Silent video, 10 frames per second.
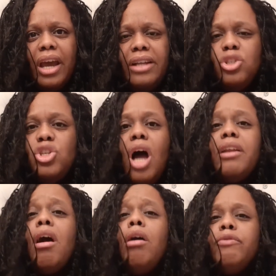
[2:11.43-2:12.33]
It's
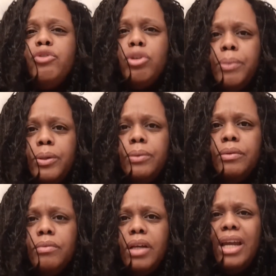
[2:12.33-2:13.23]
not comfortable,
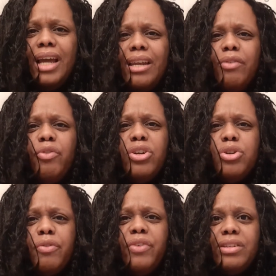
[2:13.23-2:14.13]
and the
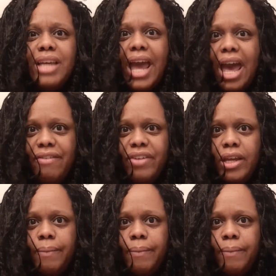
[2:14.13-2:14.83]
furniture feels heavy,